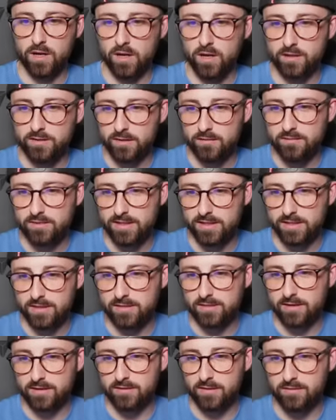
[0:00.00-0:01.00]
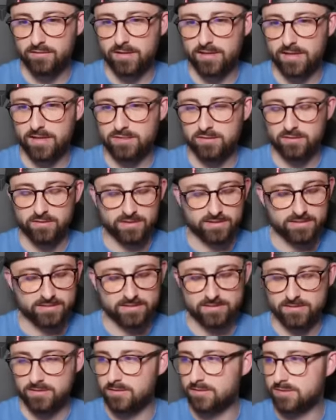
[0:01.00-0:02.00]
I don't think he's on
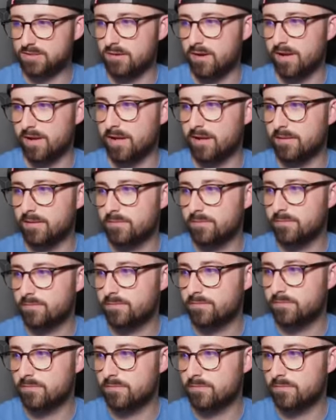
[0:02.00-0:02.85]
this site yet.